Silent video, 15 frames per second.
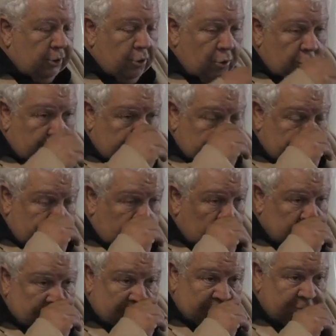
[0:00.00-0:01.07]
current and
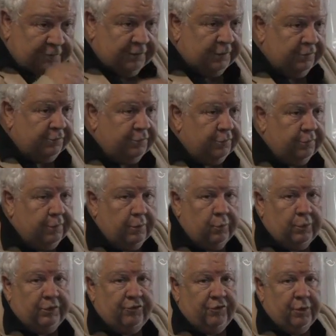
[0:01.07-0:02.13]
voltage sensor that
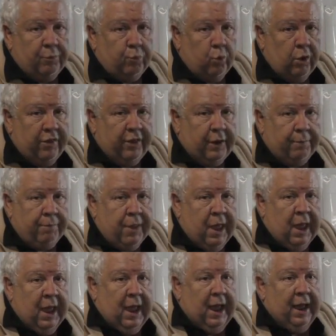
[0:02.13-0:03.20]
we ship with it
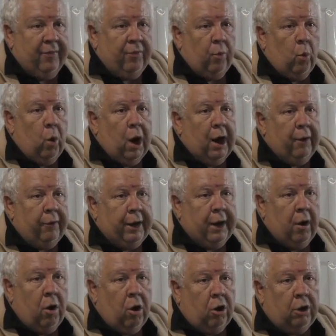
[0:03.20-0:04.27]
and the wiring
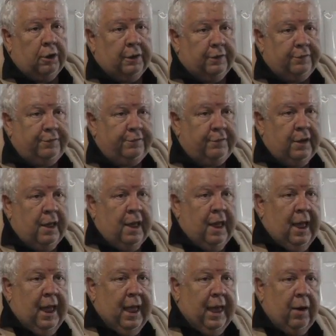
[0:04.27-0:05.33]
harness
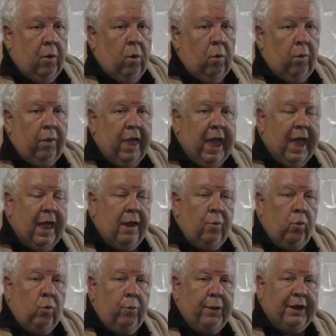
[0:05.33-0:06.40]
and all of that.
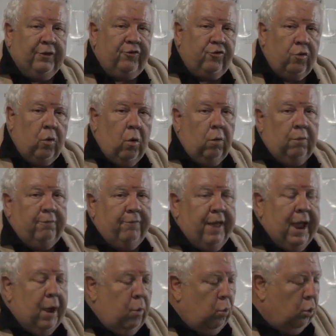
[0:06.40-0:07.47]
And we'll make sure all of
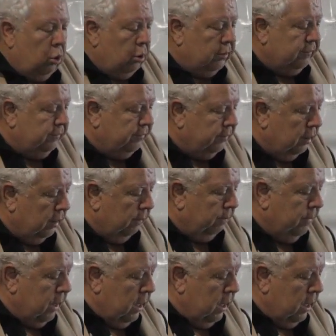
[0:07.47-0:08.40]
that works uh,